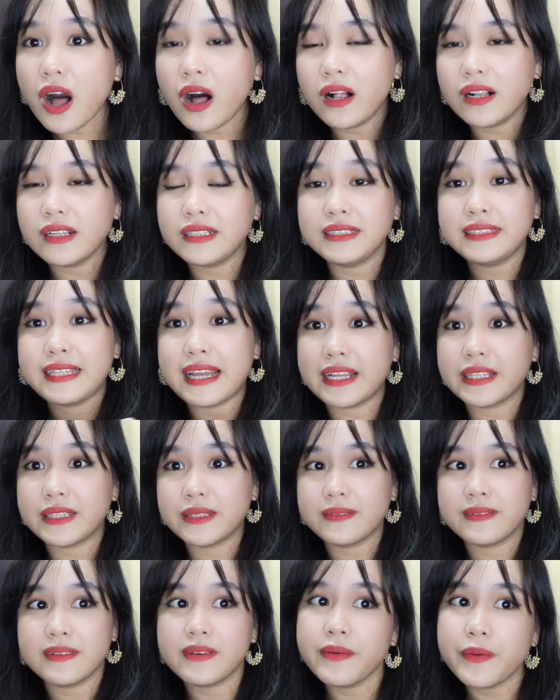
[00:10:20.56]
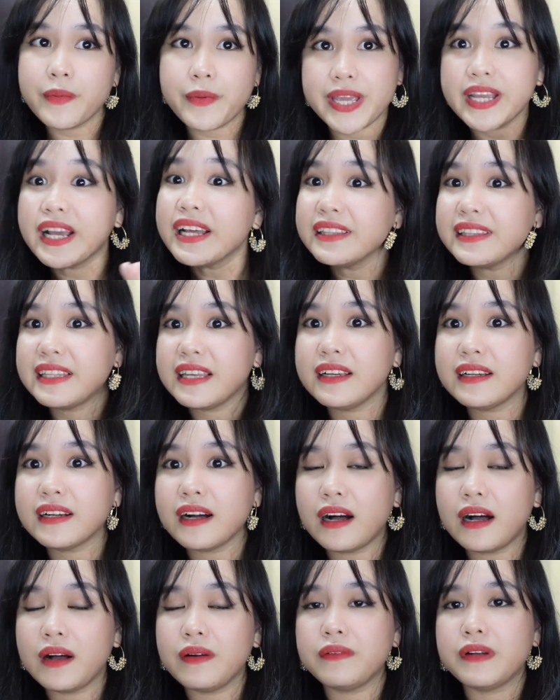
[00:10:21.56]
all that we can think
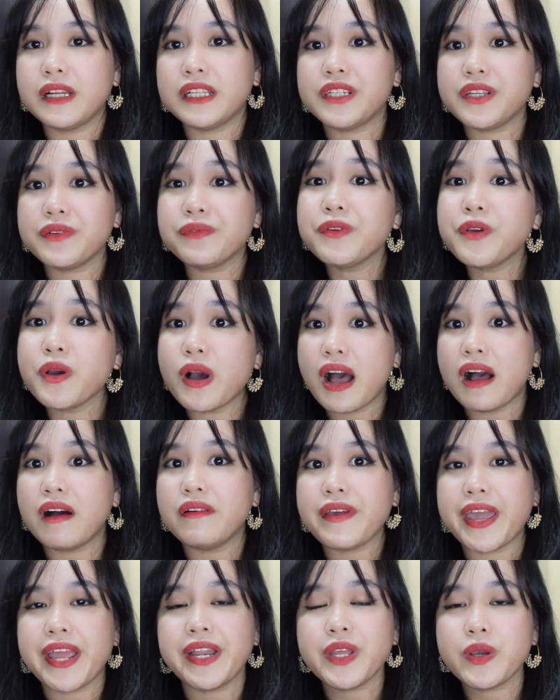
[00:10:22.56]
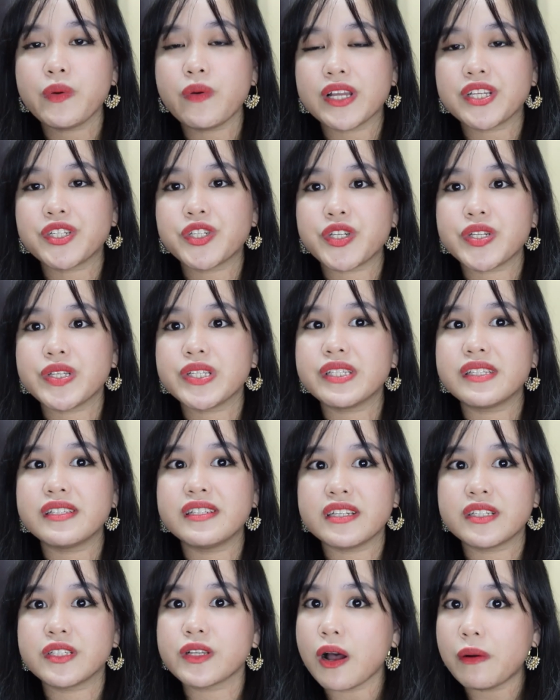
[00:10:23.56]
of, and if you have any questions,
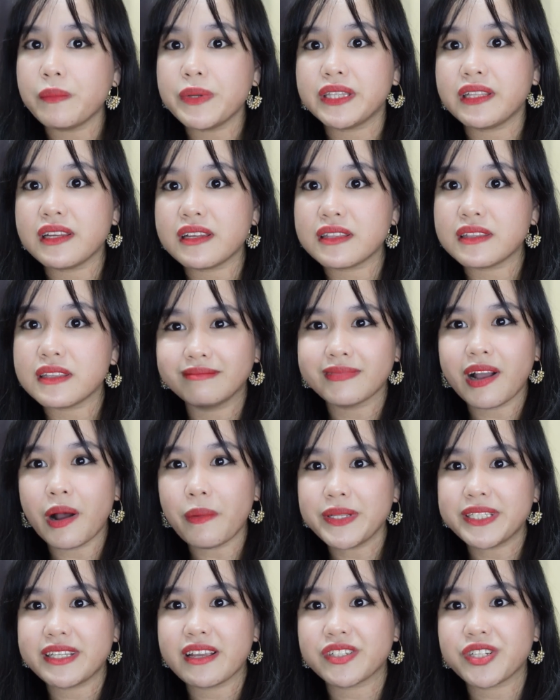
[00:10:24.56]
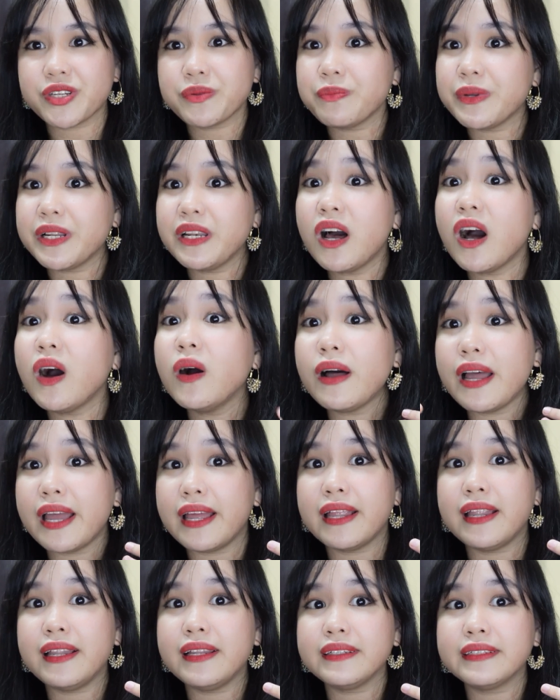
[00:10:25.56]
just comment it in the comment section below,
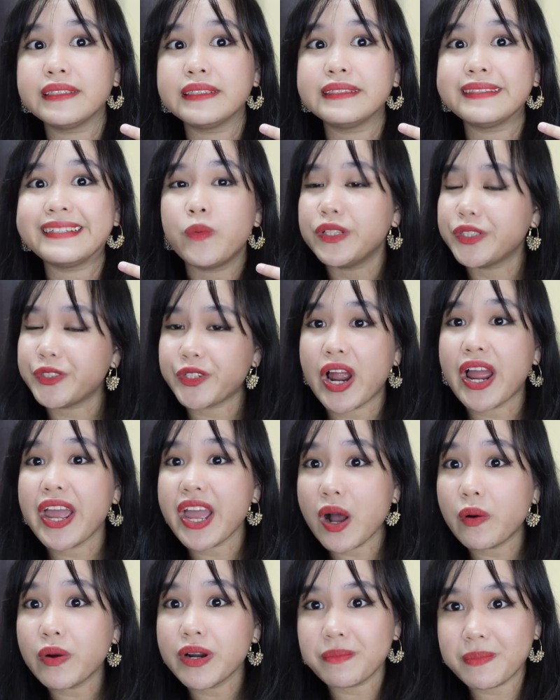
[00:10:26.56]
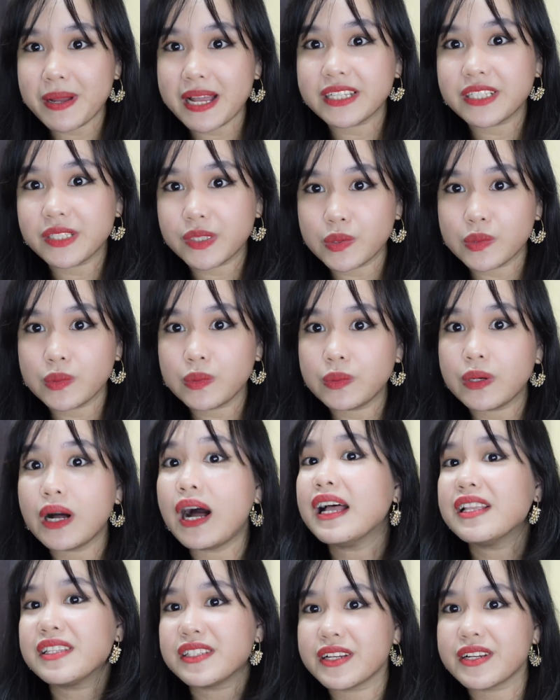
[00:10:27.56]
and we'll try our best to
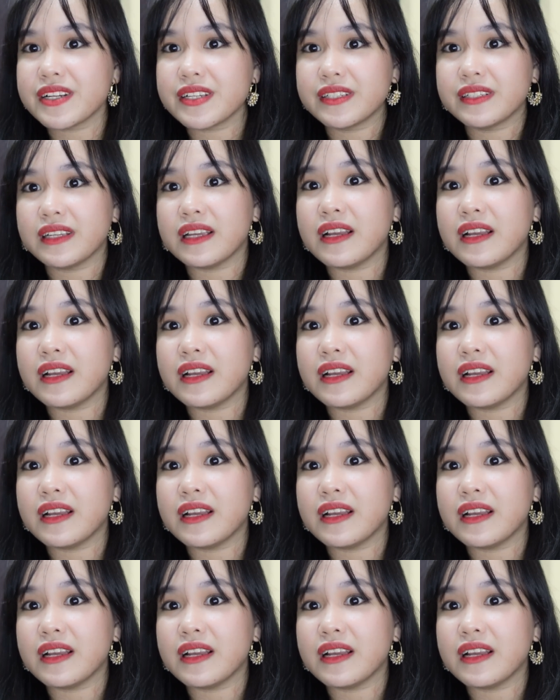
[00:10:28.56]
answer